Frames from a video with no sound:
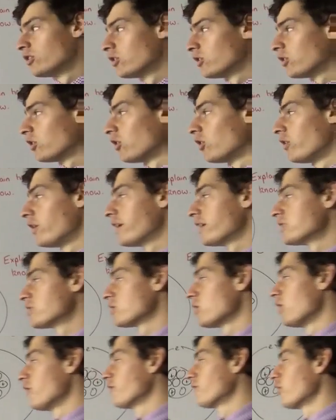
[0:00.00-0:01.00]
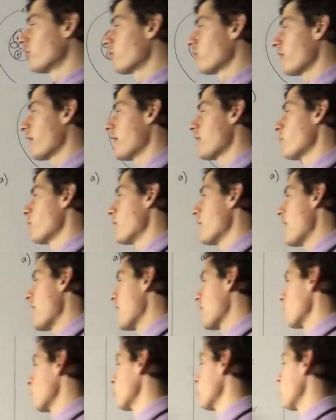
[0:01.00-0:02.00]
ions are often created when
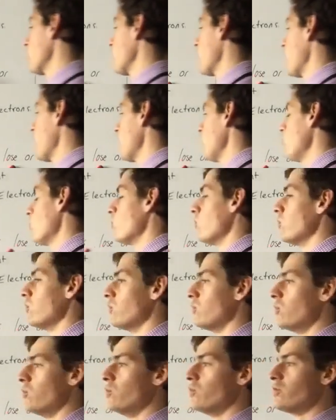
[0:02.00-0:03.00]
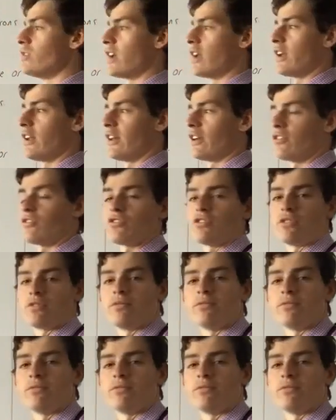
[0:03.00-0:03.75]
atoms gain or lose an electron.